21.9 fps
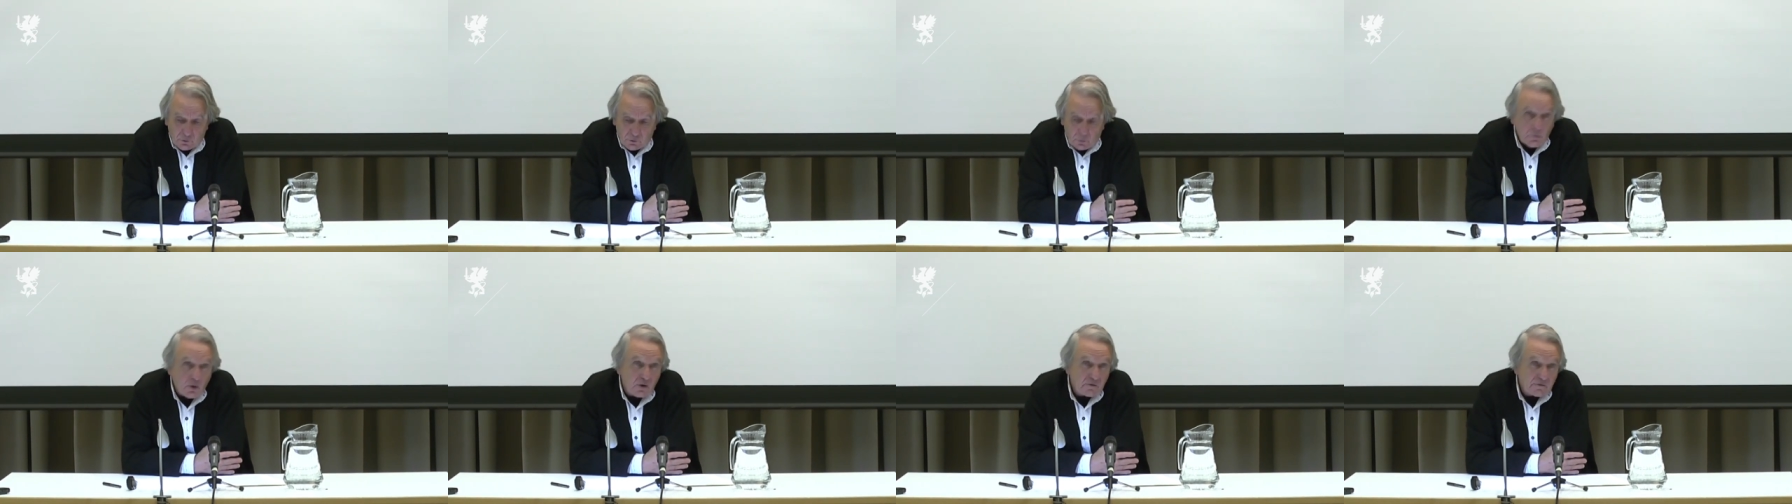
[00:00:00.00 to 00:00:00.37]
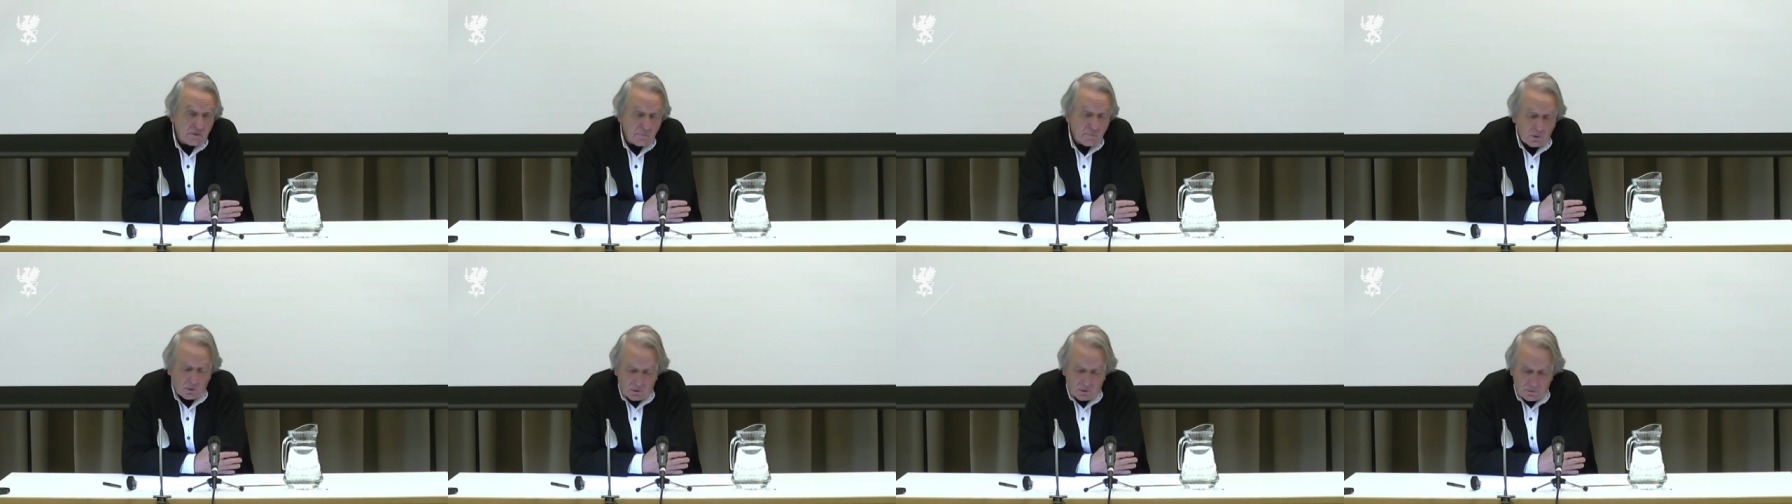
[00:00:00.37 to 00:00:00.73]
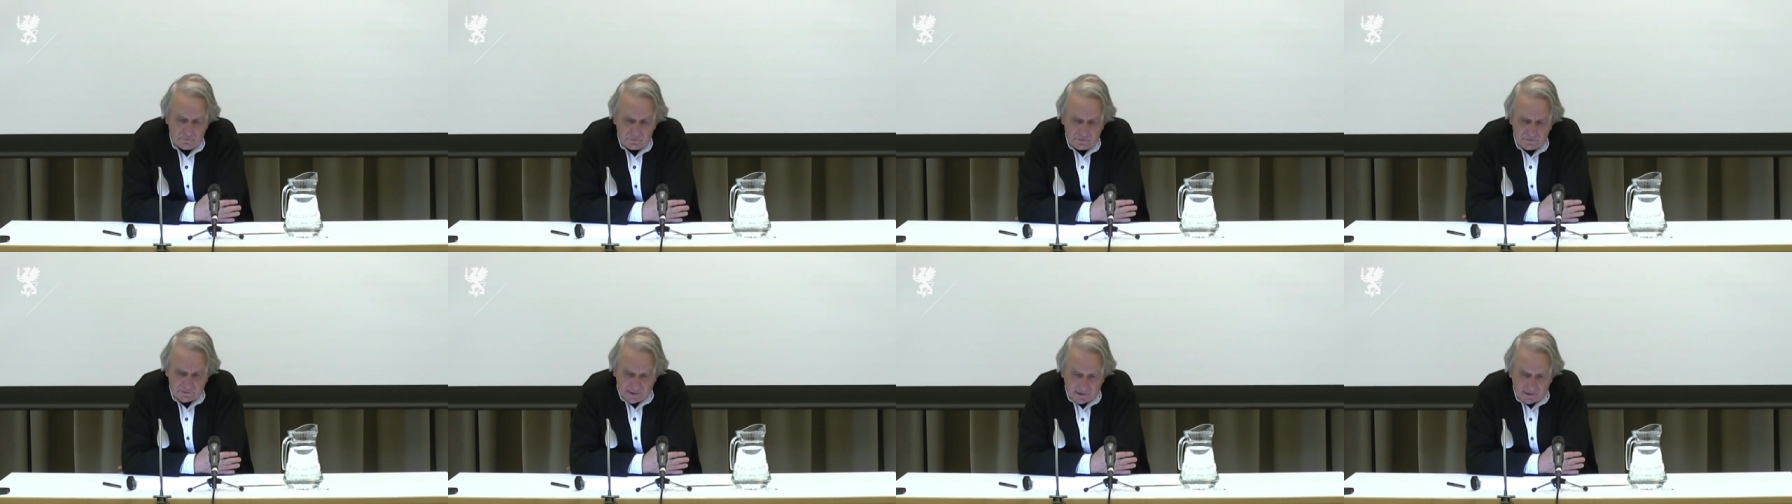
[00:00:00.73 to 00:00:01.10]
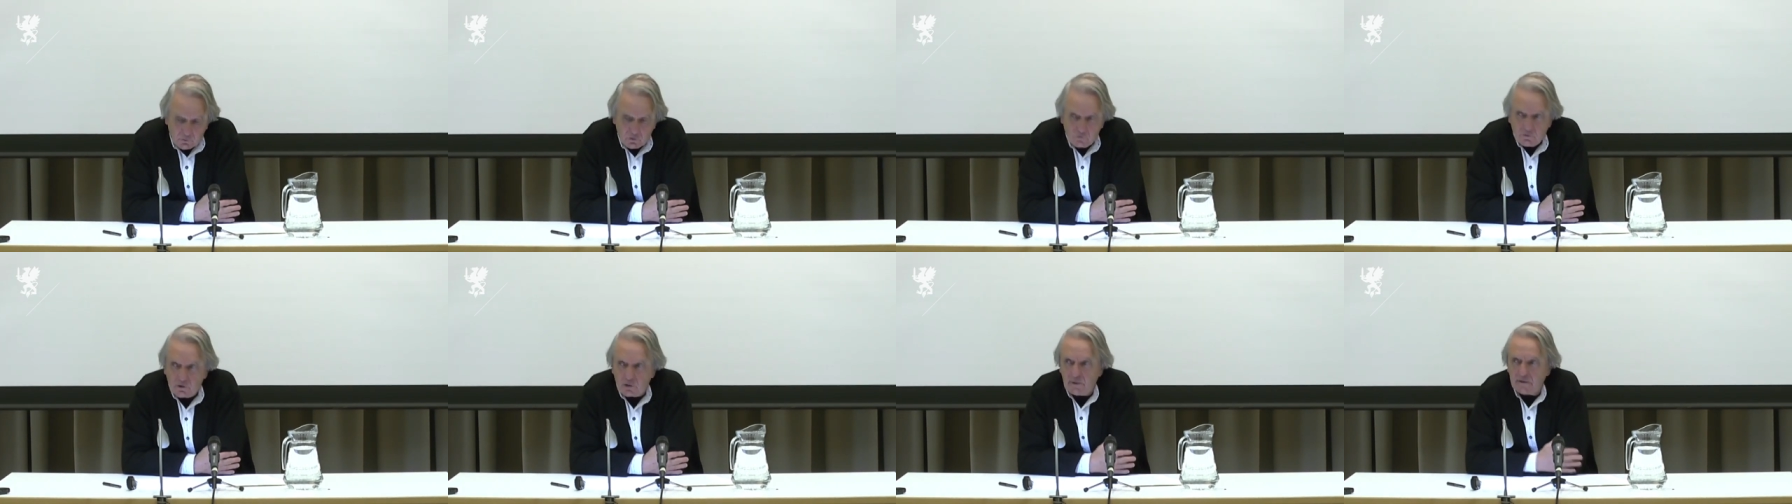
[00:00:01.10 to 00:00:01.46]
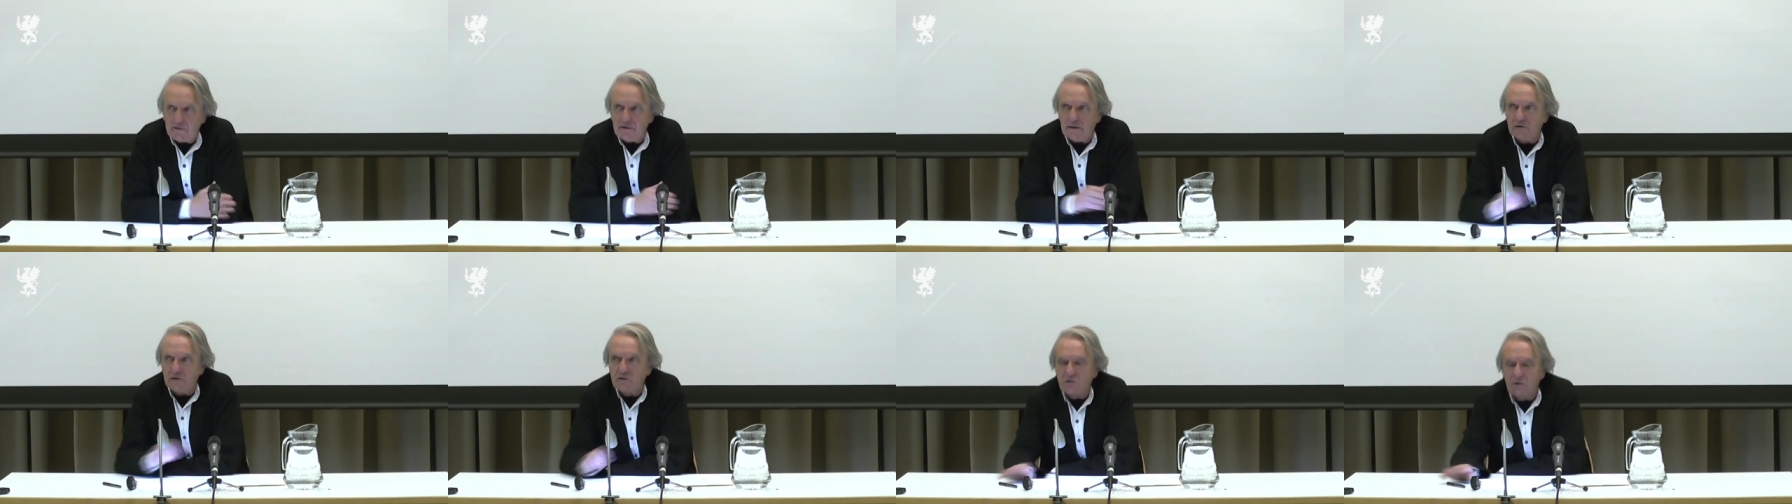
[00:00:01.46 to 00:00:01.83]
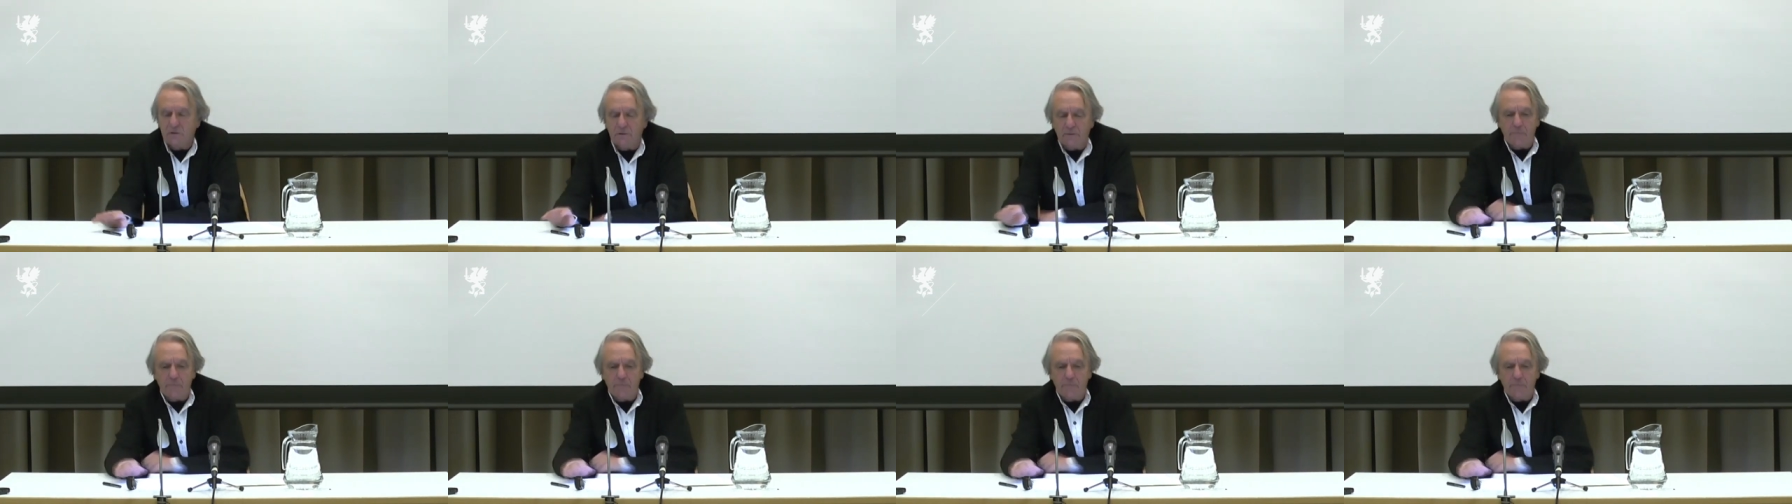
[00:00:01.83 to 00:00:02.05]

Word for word: the possible. Thank you for your attention.